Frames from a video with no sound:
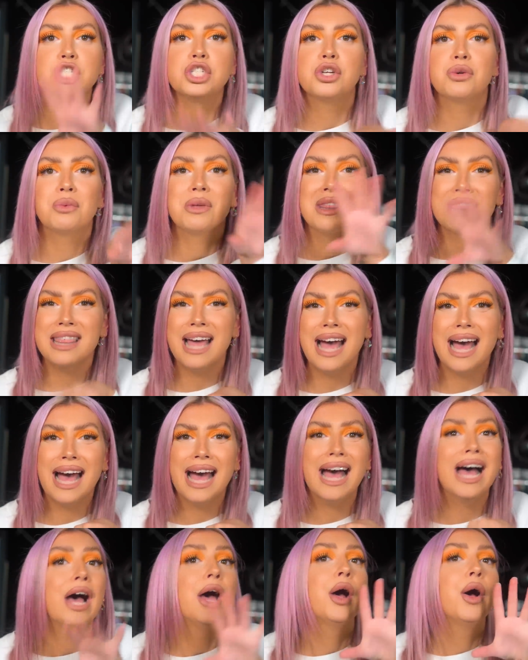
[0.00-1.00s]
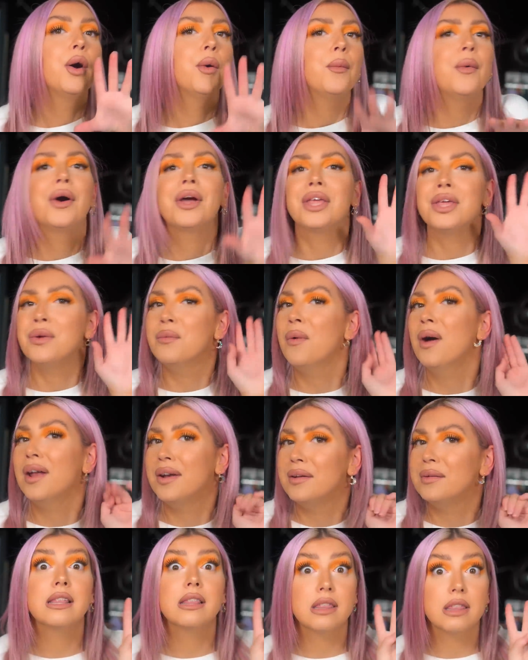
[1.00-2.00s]
Do with that what you
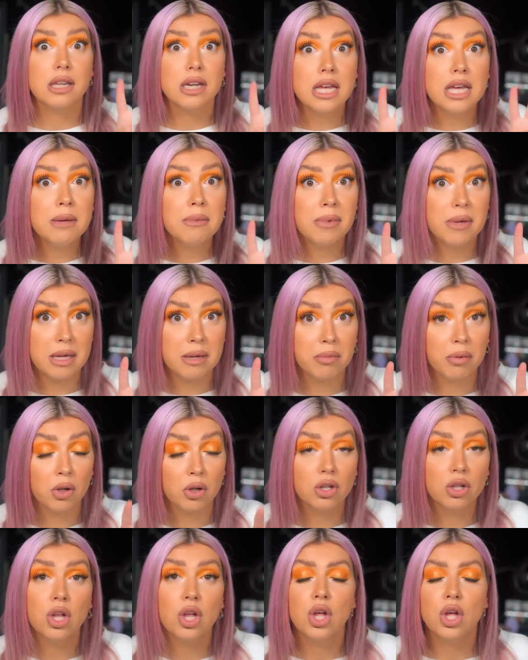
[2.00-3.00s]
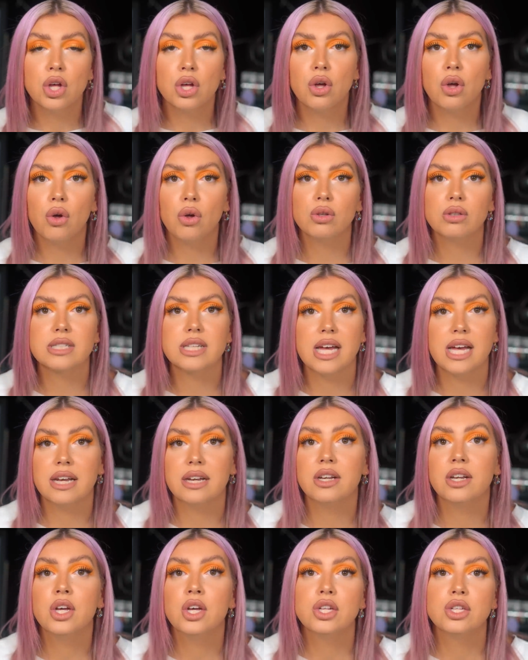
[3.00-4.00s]
want. Three people called
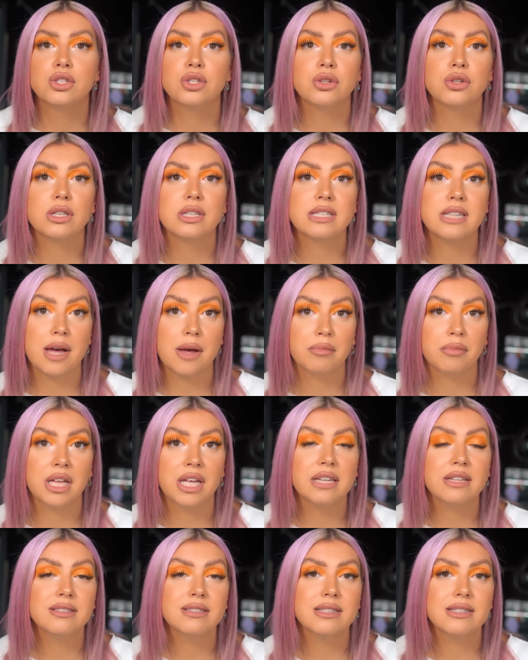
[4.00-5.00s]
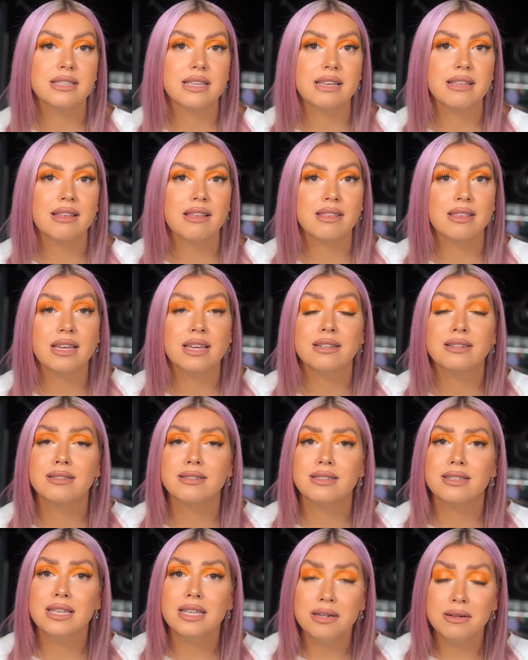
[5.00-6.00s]
in to the tip line to say that they had
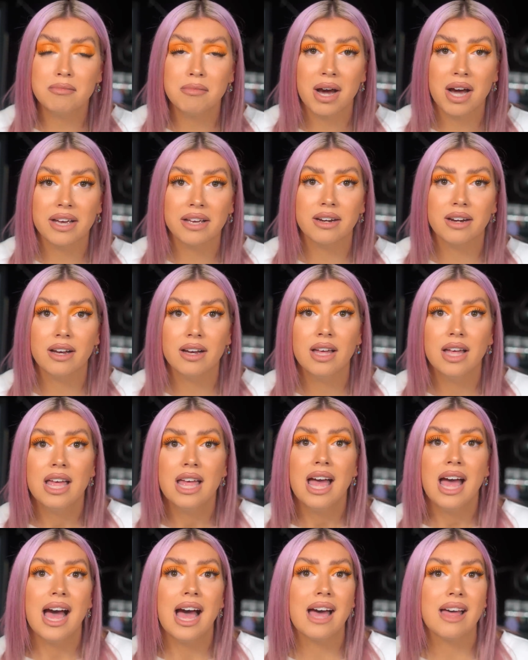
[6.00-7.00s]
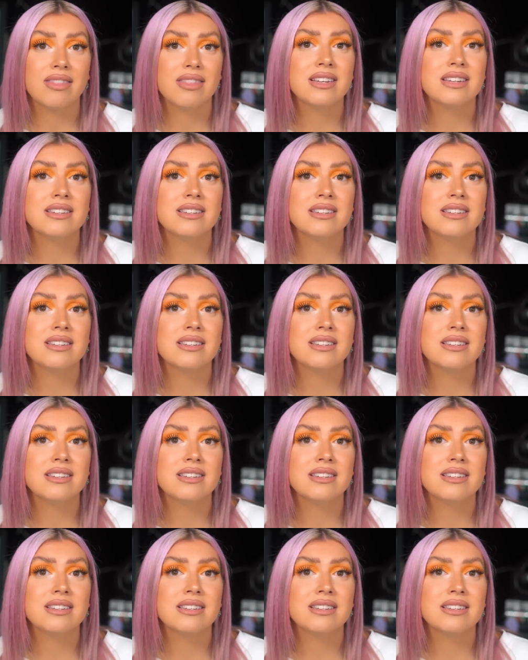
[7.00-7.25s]
seen Myra at the